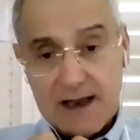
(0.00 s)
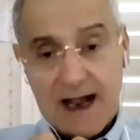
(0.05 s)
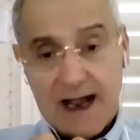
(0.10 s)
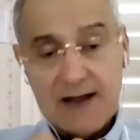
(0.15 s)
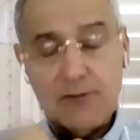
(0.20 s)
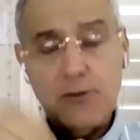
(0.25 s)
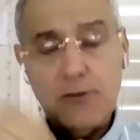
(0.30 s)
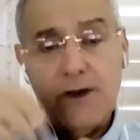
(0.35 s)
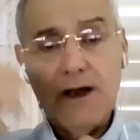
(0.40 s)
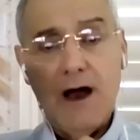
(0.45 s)

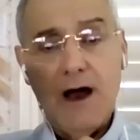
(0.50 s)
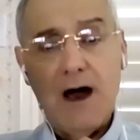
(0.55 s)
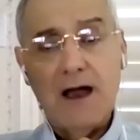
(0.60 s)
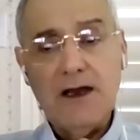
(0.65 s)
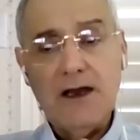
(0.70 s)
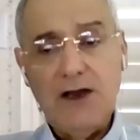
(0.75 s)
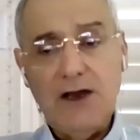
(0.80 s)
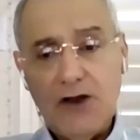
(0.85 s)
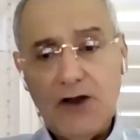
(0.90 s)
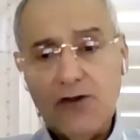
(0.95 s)
that when
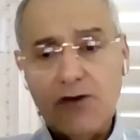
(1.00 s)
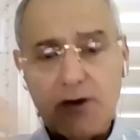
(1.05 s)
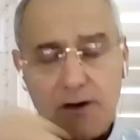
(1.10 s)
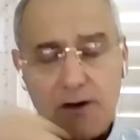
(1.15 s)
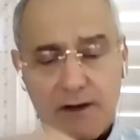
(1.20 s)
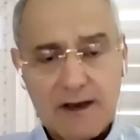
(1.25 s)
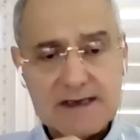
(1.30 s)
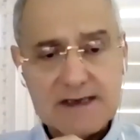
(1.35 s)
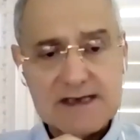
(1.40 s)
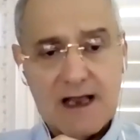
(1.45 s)
I
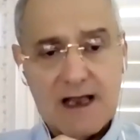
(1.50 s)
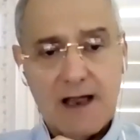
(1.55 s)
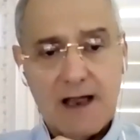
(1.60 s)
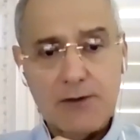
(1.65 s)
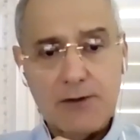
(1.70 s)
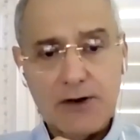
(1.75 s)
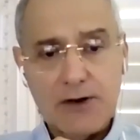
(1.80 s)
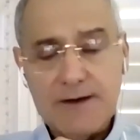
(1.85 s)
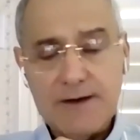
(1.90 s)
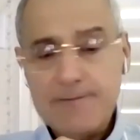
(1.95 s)
entered this
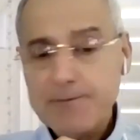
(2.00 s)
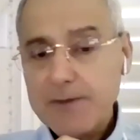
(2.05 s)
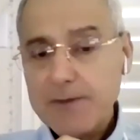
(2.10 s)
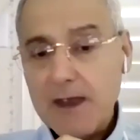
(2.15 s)
library,